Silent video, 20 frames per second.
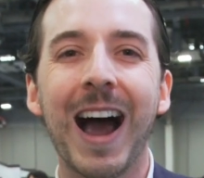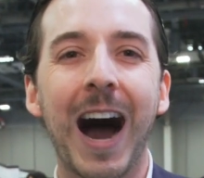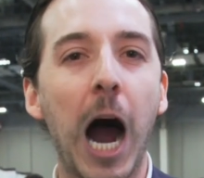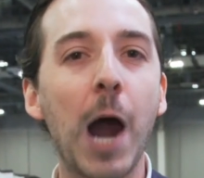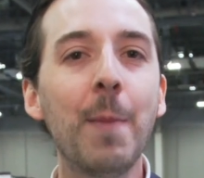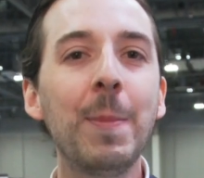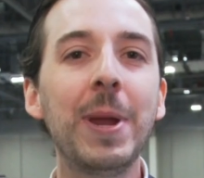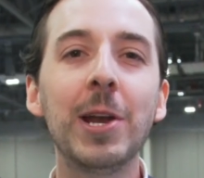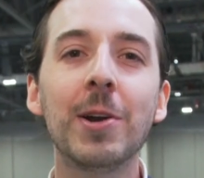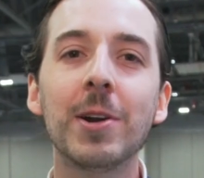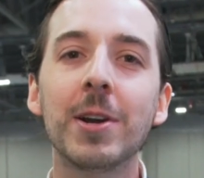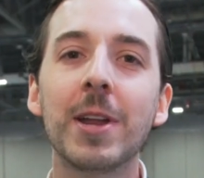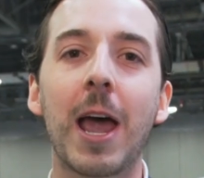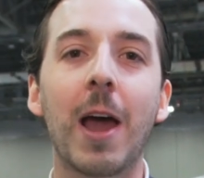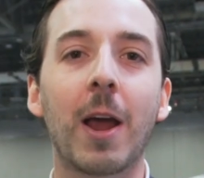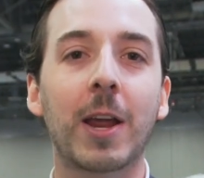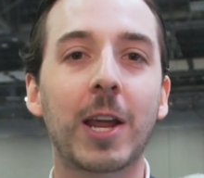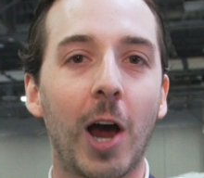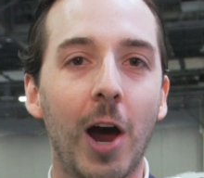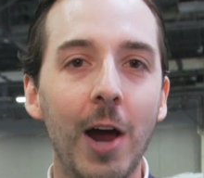I'm here
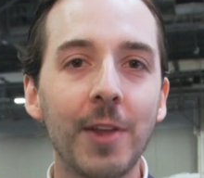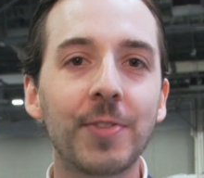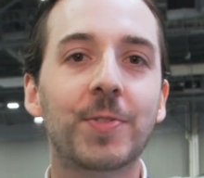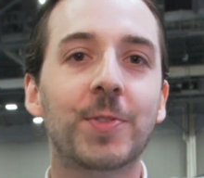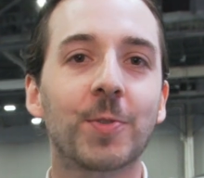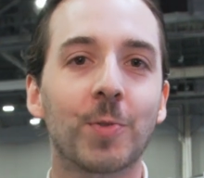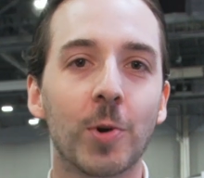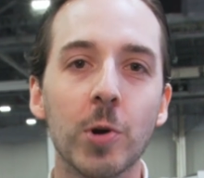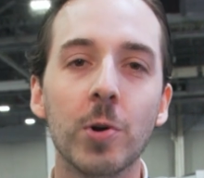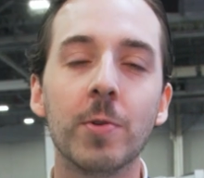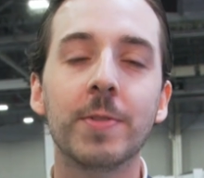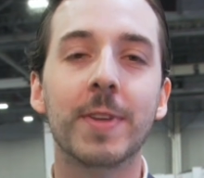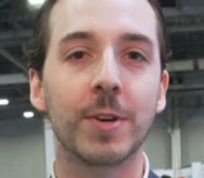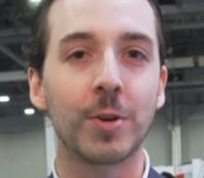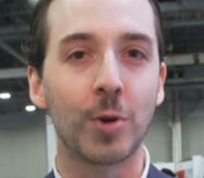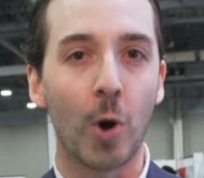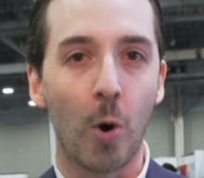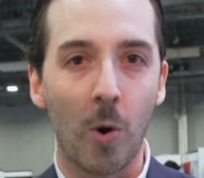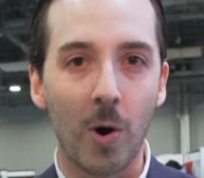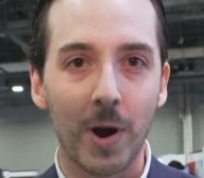to cut through the
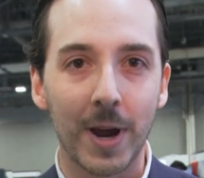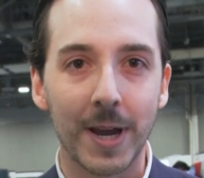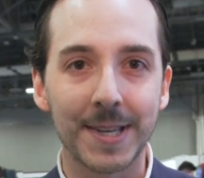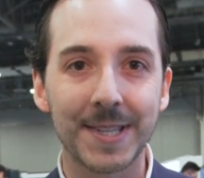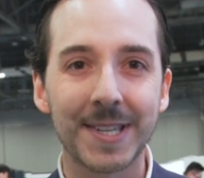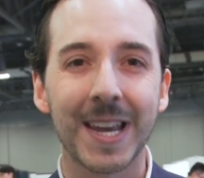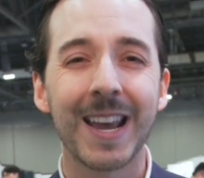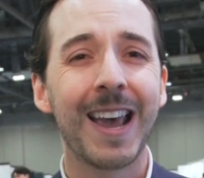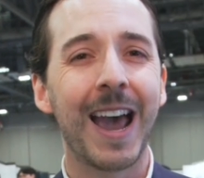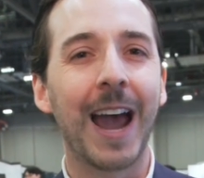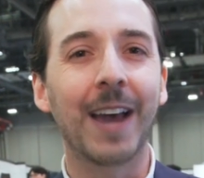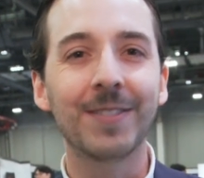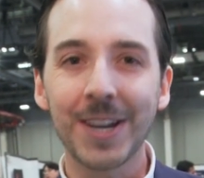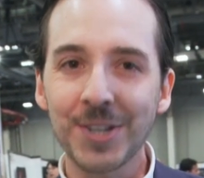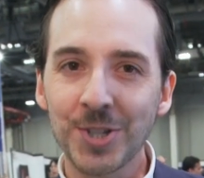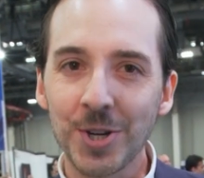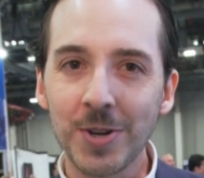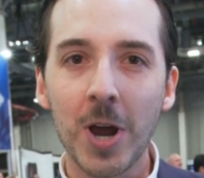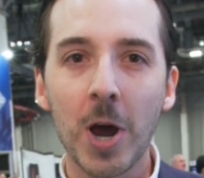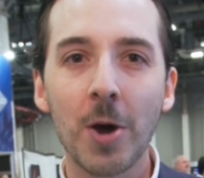noise and
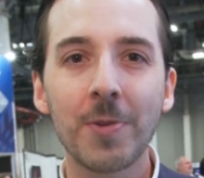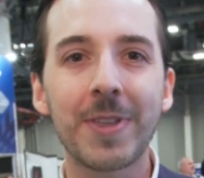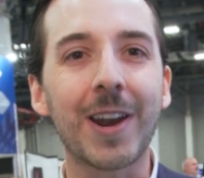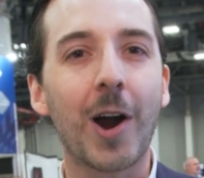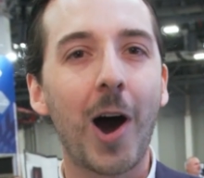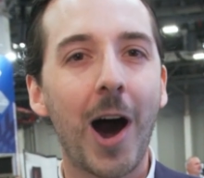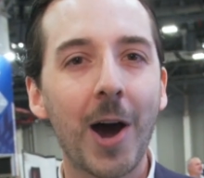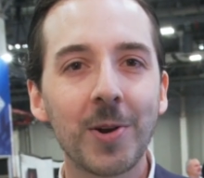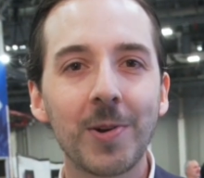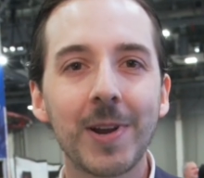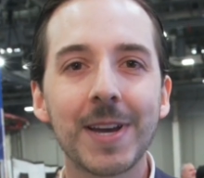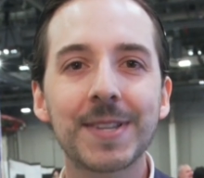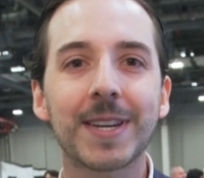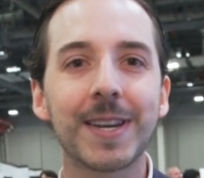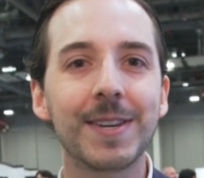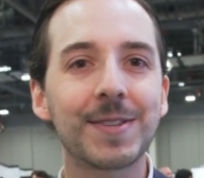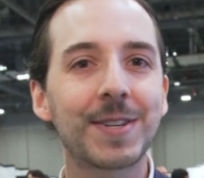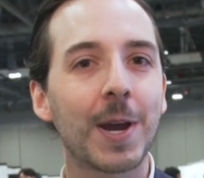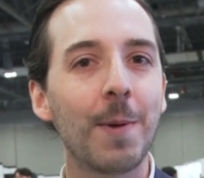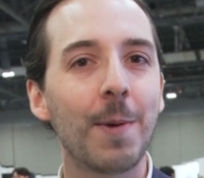let you know that Autodesk
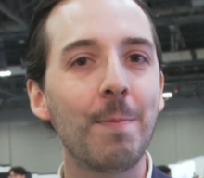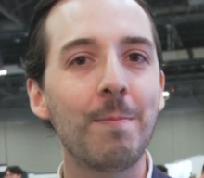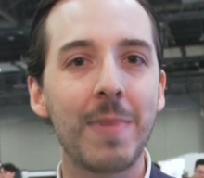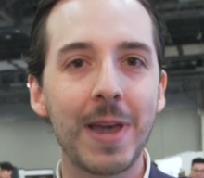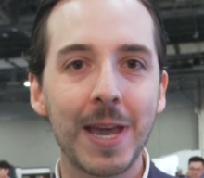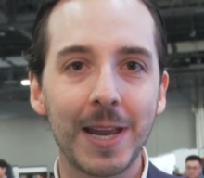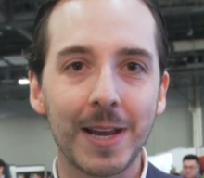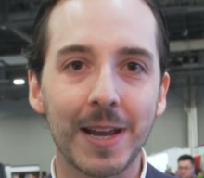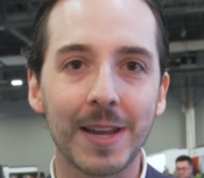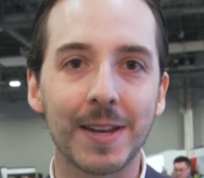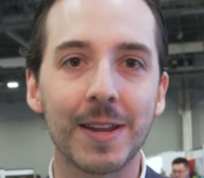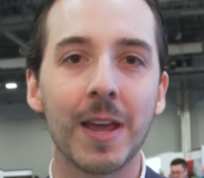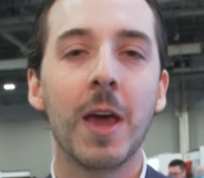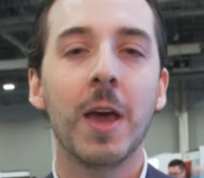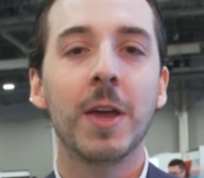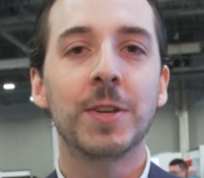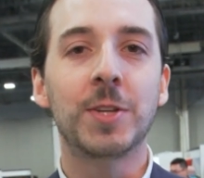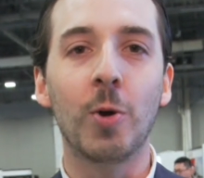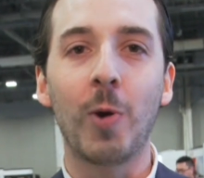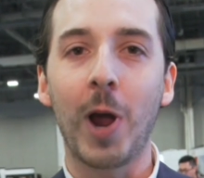is committed
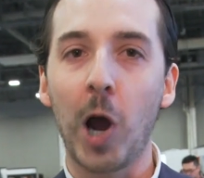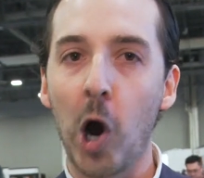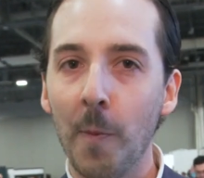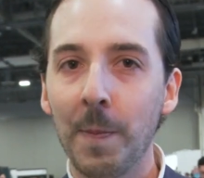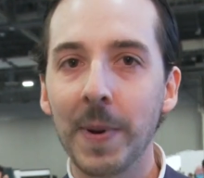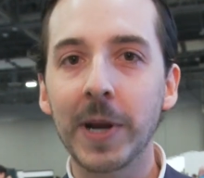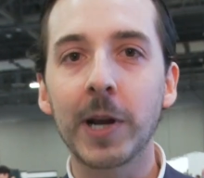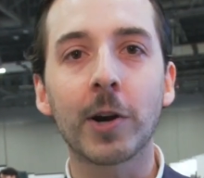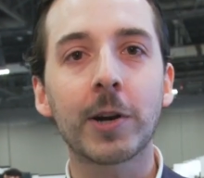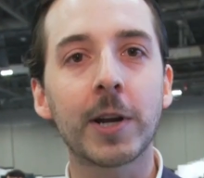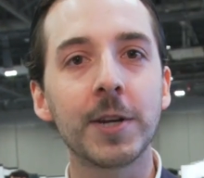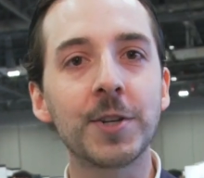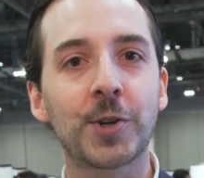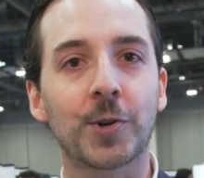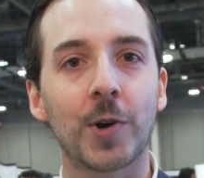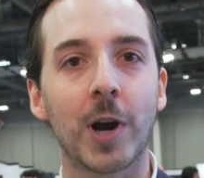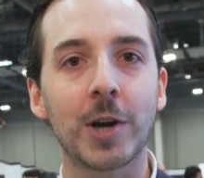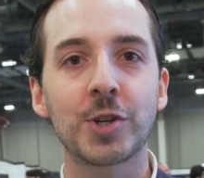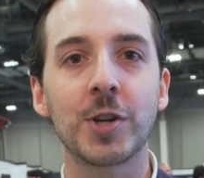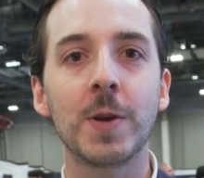to helping your
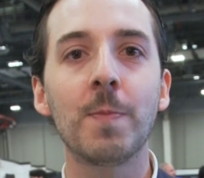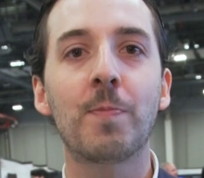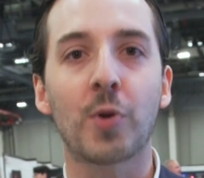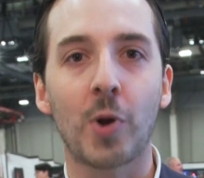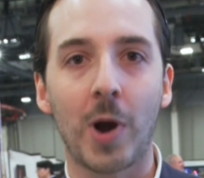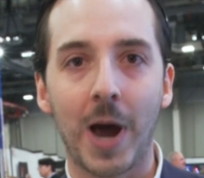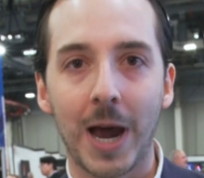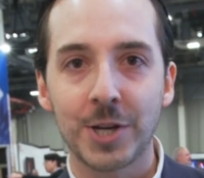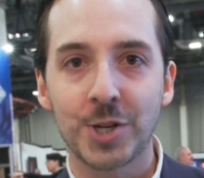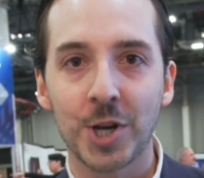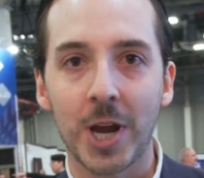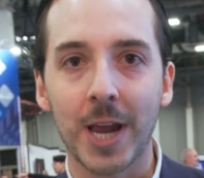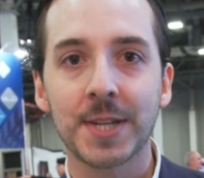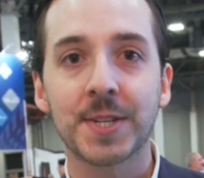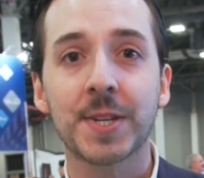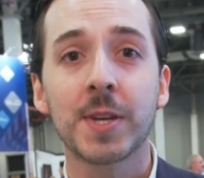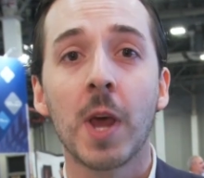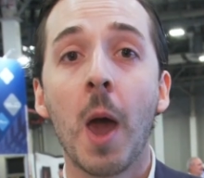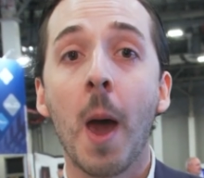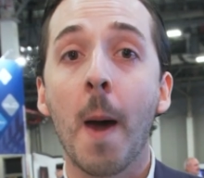construction
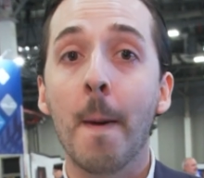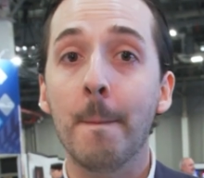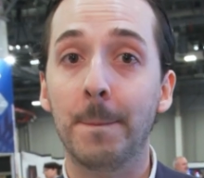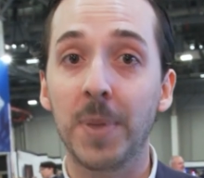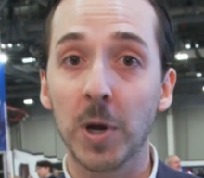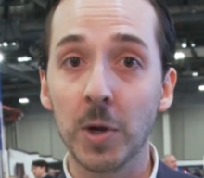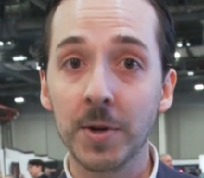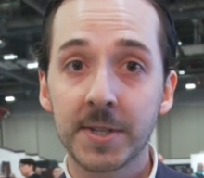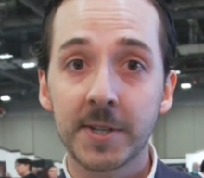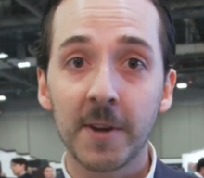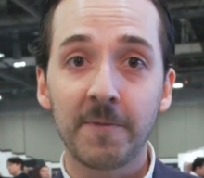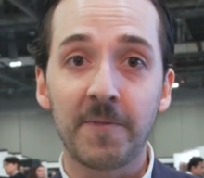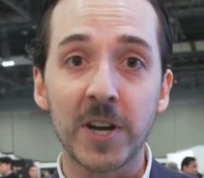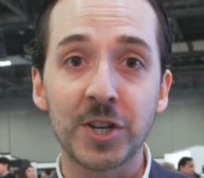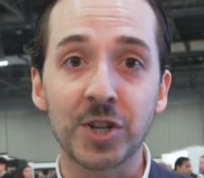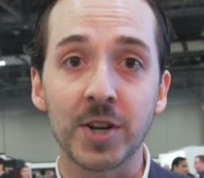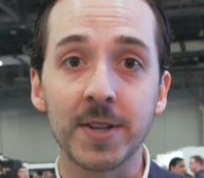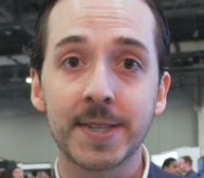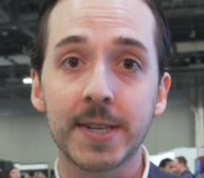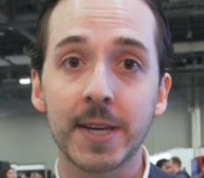projects boost
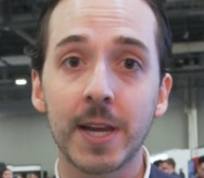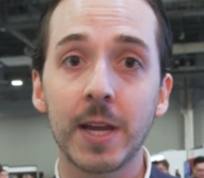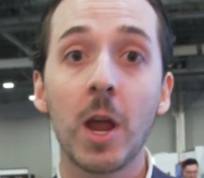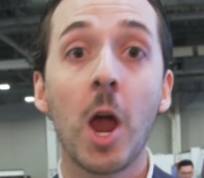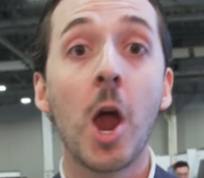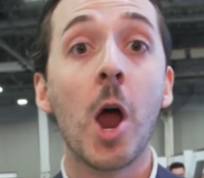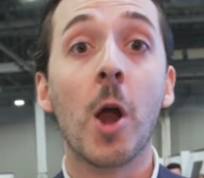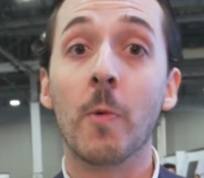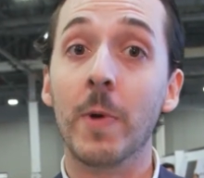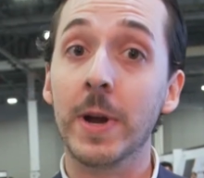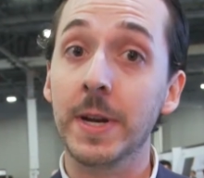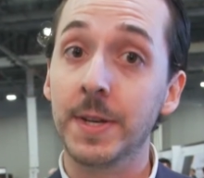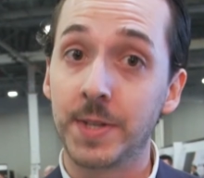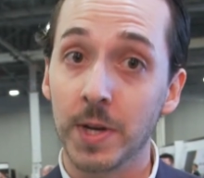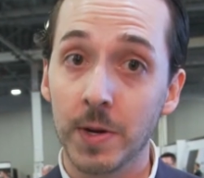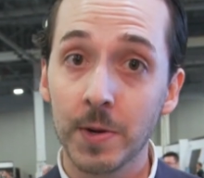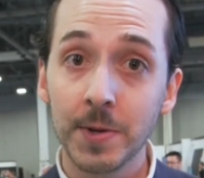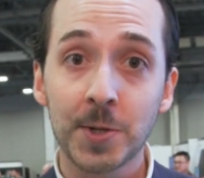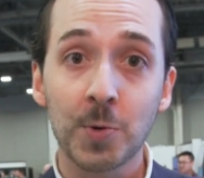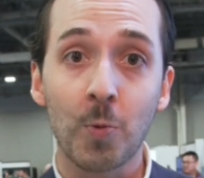efficiency,
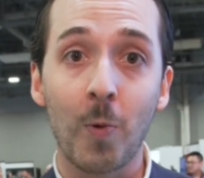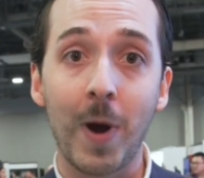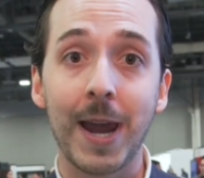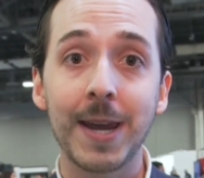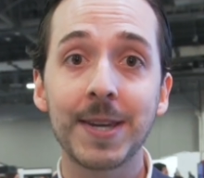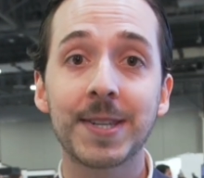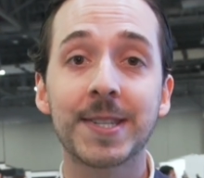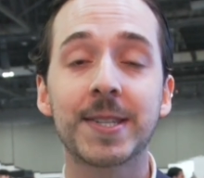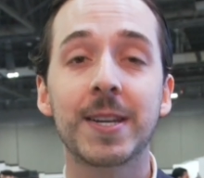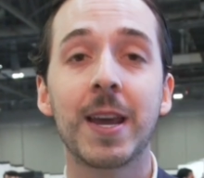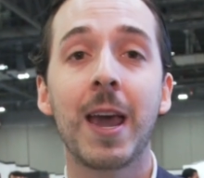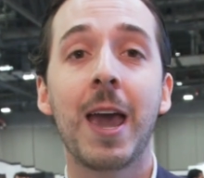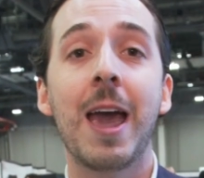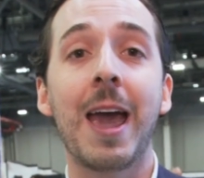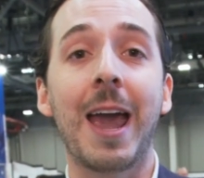reduce waste,